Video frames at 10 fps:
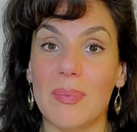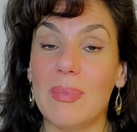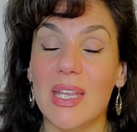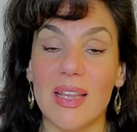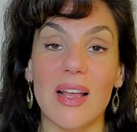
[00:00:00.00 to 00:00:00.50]

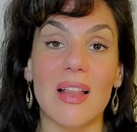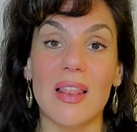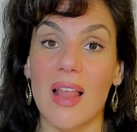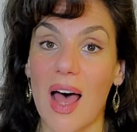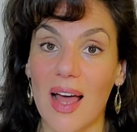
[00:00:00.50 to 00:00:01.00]
mean a
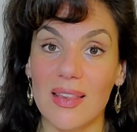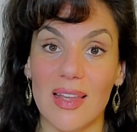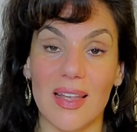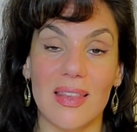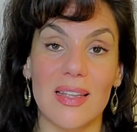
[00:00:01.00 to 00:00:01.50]

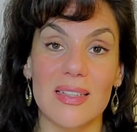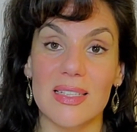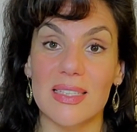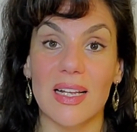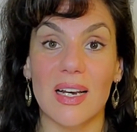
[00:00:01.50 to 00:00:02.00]
lot, and
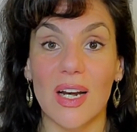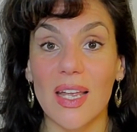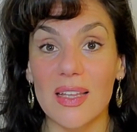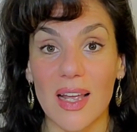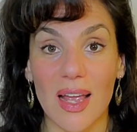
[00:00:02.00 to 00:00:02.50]
this is the
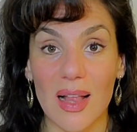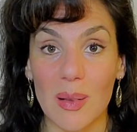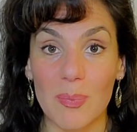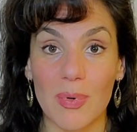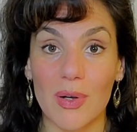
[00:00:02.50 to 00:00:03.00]
great
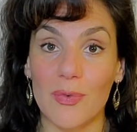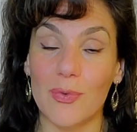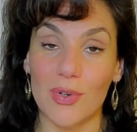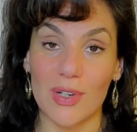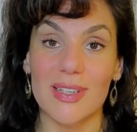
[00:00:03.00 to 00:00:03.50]
help
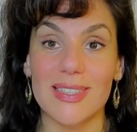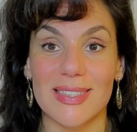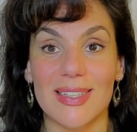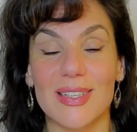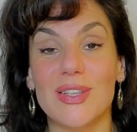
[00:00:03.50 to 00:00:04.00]
for
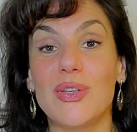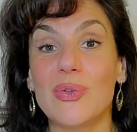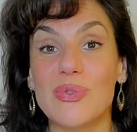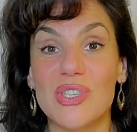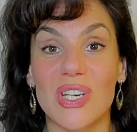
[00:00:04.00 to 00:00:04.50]
this
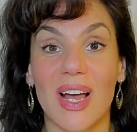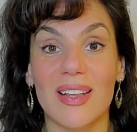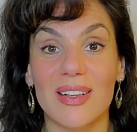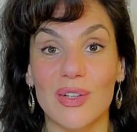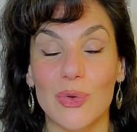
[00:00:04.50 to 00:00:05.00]
new
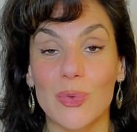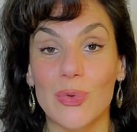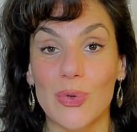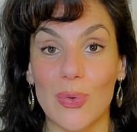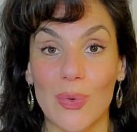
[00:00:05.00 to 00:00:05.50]
channel to
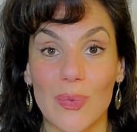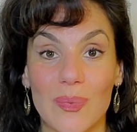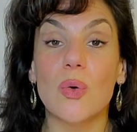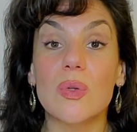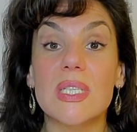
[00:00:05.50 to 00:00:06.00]
grow.
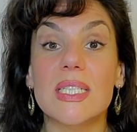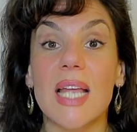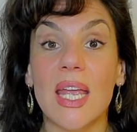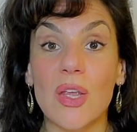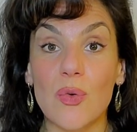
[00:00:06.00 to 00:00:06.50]
So
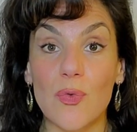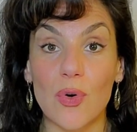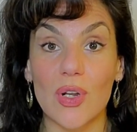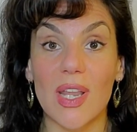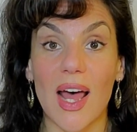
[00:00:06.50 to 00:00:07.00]
thank you
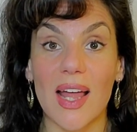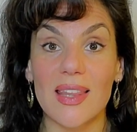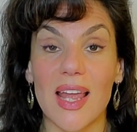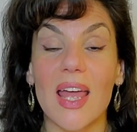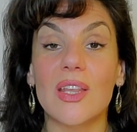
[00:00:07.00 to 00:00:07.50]
for
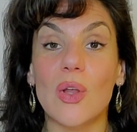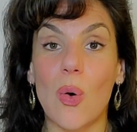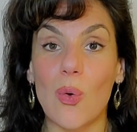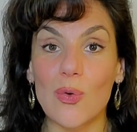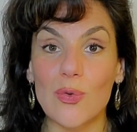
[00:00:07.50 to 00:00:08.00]
that, and
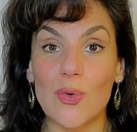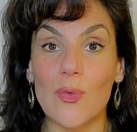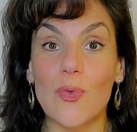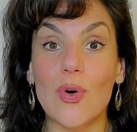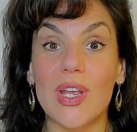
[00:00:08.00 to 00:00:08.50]
also
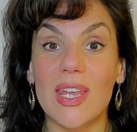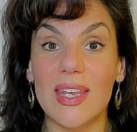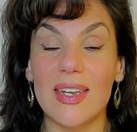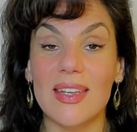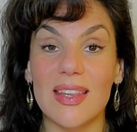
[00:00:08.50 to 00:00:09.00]
for
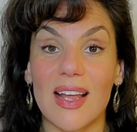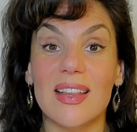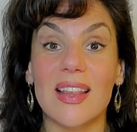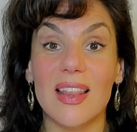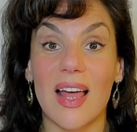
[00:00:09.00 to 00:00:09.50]
hitting
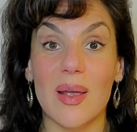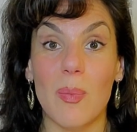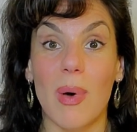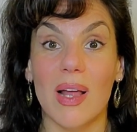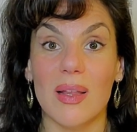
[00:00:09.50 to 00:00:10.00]
that
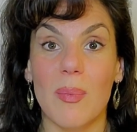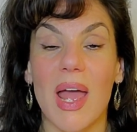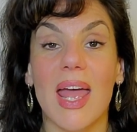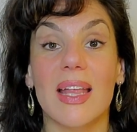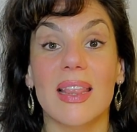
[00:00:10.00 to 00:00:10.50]
like button.
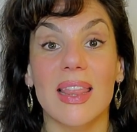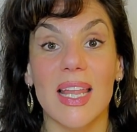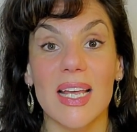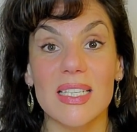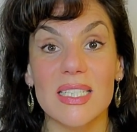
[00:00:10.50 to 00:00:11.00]
And
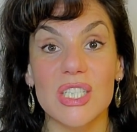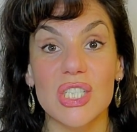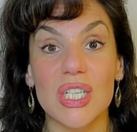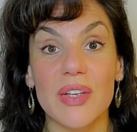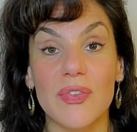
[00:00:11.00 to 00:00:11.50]
let's
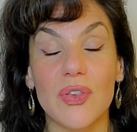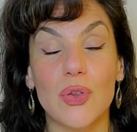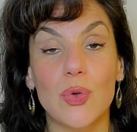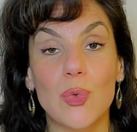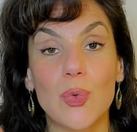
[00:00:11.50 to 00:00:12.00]
shift
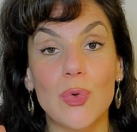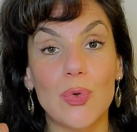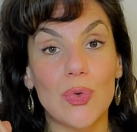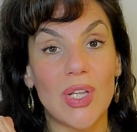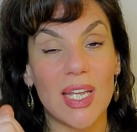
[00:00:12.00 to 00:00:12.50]
to
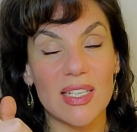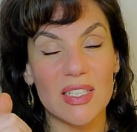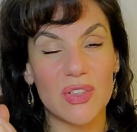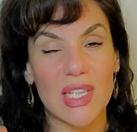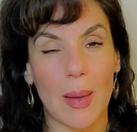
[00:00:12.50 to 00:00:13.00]

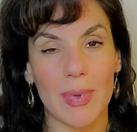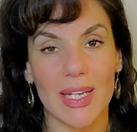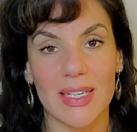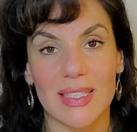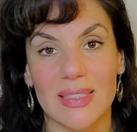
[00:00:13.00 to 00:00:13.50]
today's
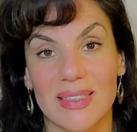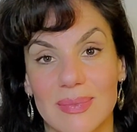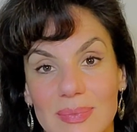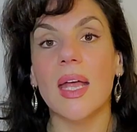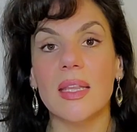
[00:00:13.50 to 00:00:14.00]
topic.
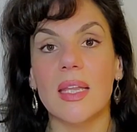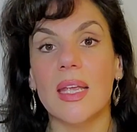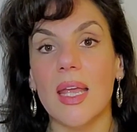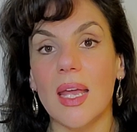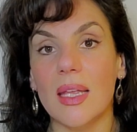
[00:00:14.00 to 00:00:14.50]
And
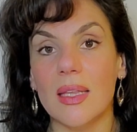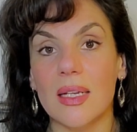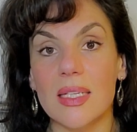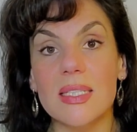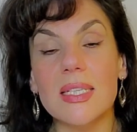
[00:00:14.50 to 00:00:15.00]

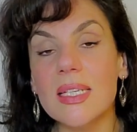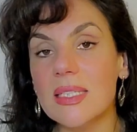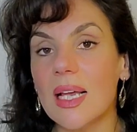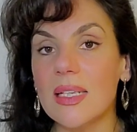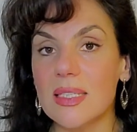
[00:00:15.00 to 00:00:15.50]
again,
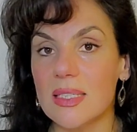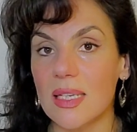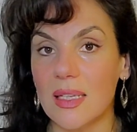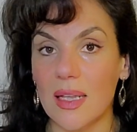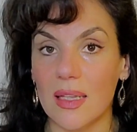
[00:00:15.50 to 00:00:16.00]
since I
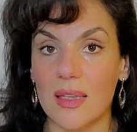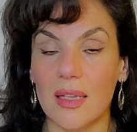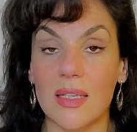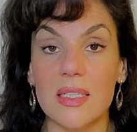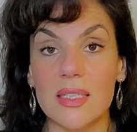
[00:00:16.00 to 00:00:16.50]
see that the
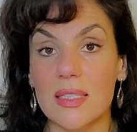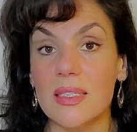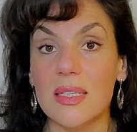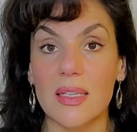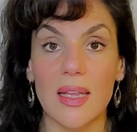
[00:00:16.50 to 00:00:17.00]

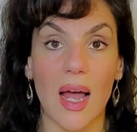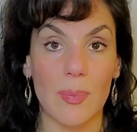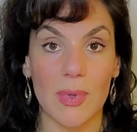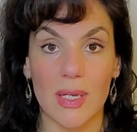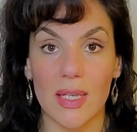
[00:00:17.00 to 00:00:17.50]
narcissistic
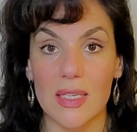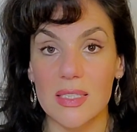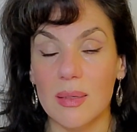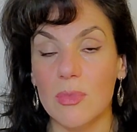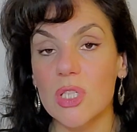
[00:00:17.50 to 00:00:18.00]
topic
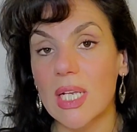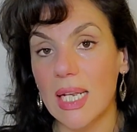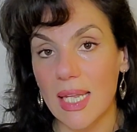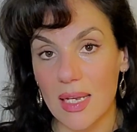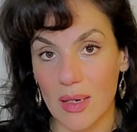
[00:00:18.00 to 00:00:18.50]
is the most
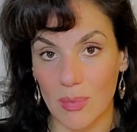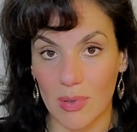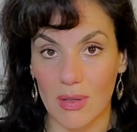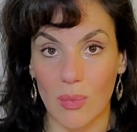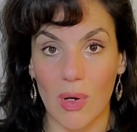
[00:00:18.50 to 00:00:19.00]

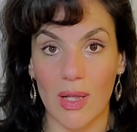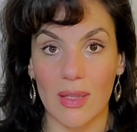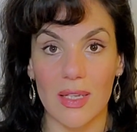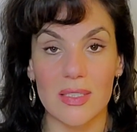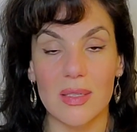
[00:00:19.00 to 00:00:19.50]
clickable
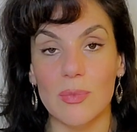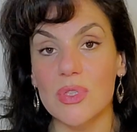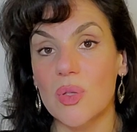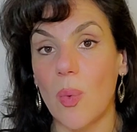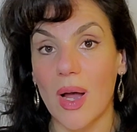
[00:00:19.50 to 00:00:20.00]
one, is the
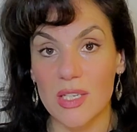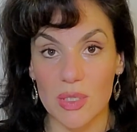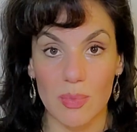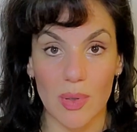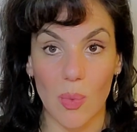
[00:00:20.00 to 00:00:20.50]
most
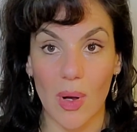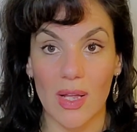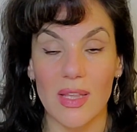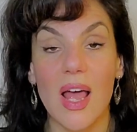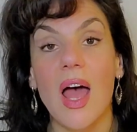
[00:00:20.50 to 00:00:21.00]
watchable
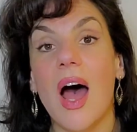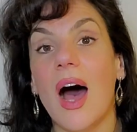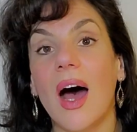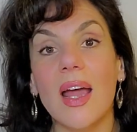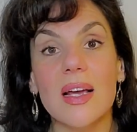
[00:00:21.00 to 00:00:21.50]
one,
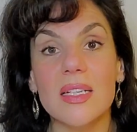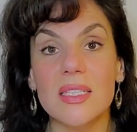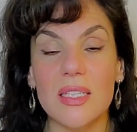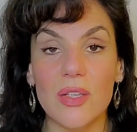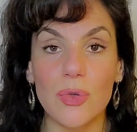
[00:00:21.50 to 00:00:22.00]
I
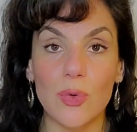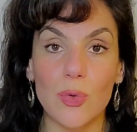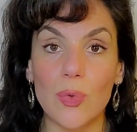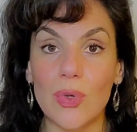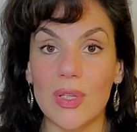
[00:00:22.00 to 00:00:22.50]
continue
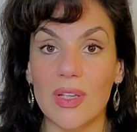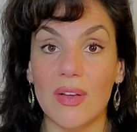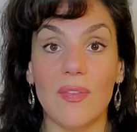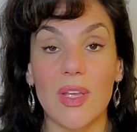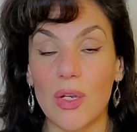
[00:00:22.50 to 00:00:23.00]
doing
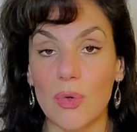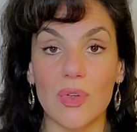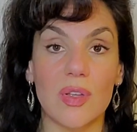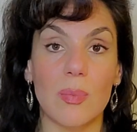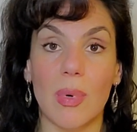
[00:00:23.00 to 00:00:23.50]

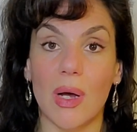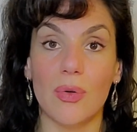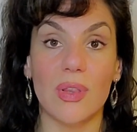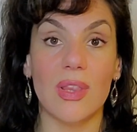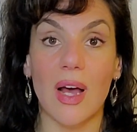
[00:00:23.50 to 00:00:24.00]
videos
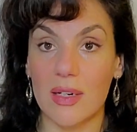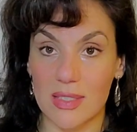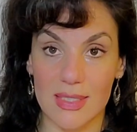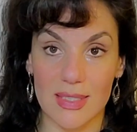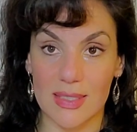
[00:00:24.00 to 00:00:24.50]
about
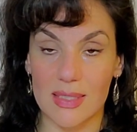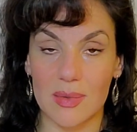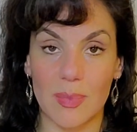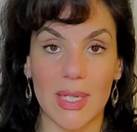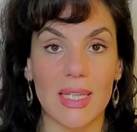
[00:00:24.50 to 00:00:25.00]

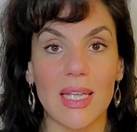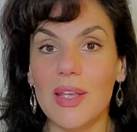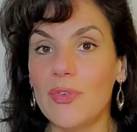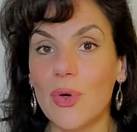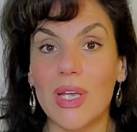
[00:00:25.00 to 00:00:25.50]
narcissists. But
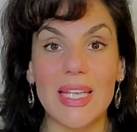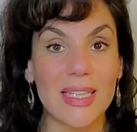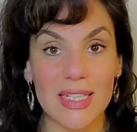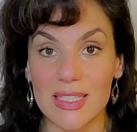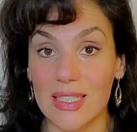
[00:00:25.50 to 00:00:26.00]
if you're
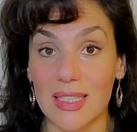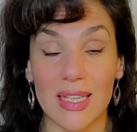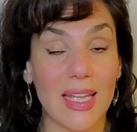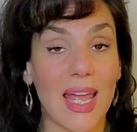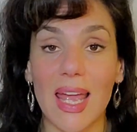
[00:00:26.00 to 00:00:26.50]
interested
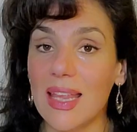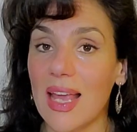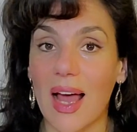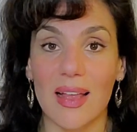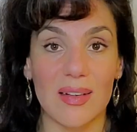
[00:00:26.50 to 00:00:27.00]
in
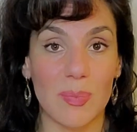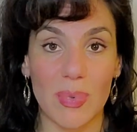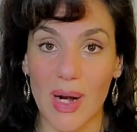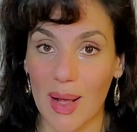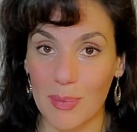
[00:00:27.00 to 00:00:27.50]
any other
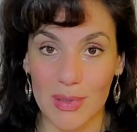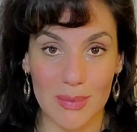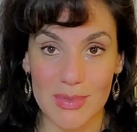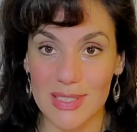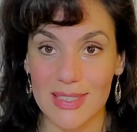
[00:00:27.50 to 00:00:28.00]

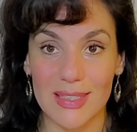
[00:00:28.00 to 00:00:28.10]
problems,